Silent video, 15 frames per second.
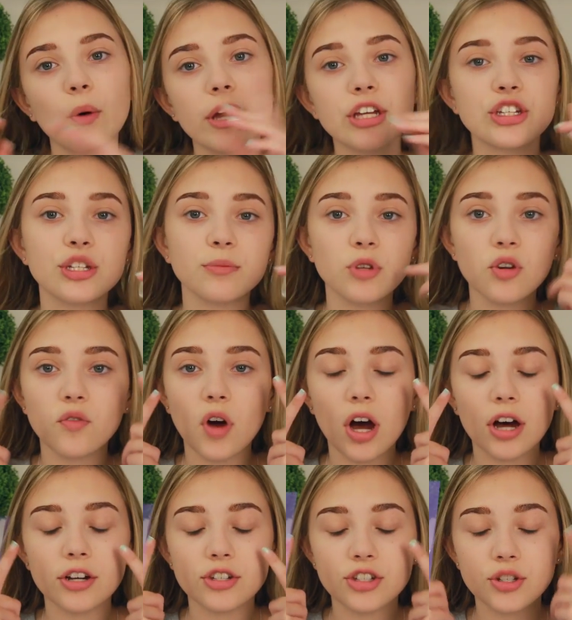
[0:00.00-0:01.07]
going to move
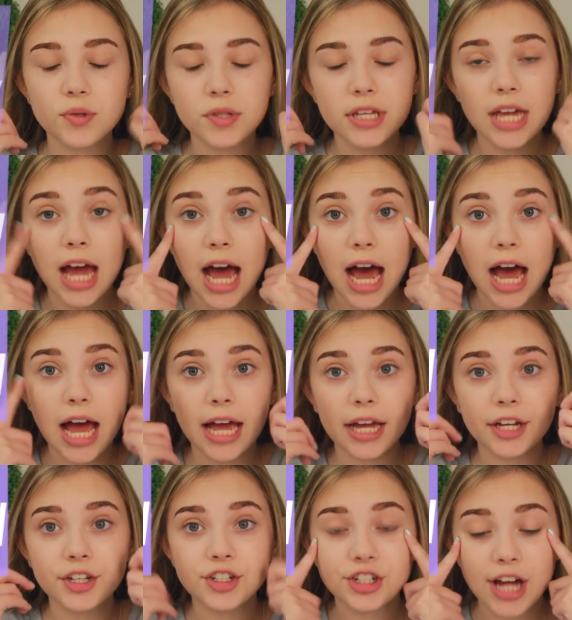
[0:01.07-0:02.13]
on to the
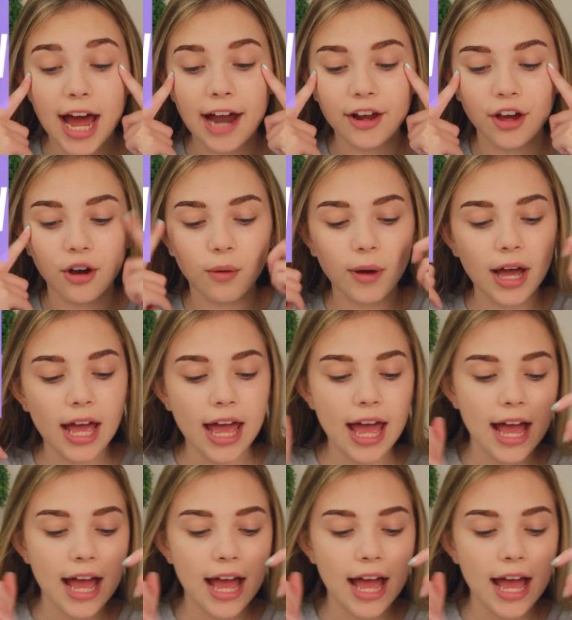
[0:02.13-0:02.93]
eyeshadow.